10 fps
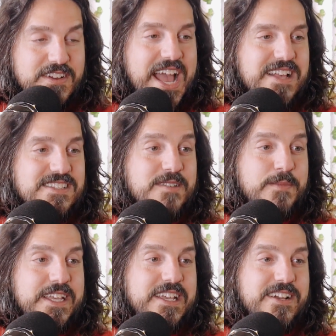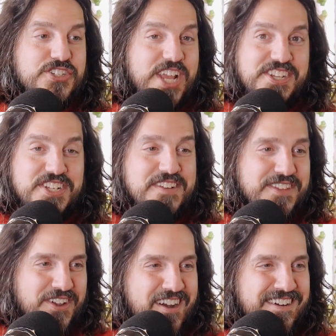There has to be a changing of
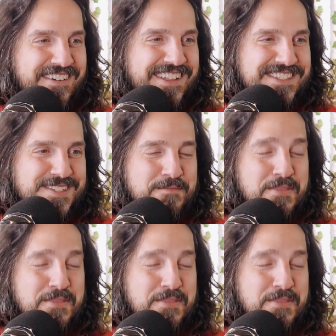the guard at some